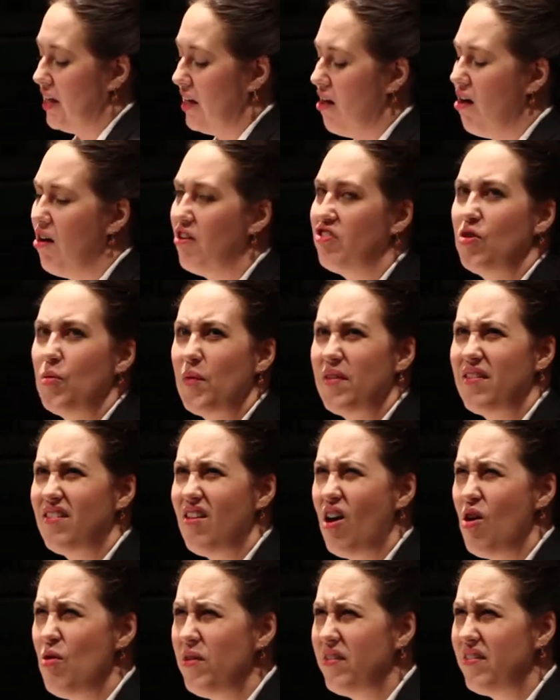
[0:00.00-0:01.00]
Oh, she was
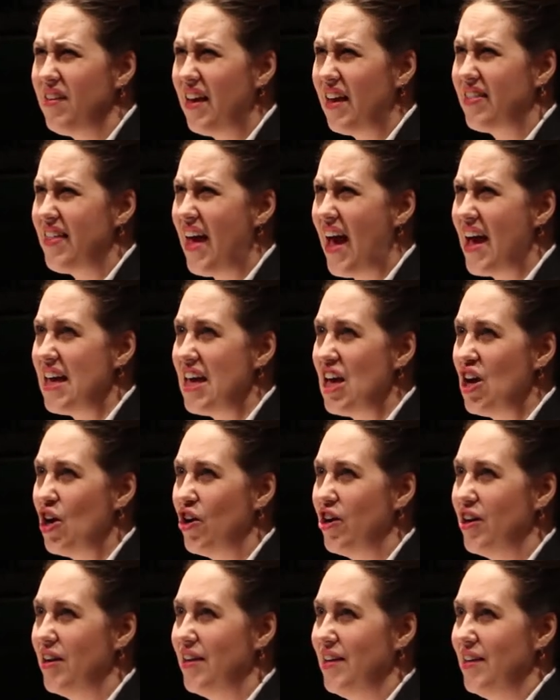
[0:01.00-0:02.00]
so sick that year.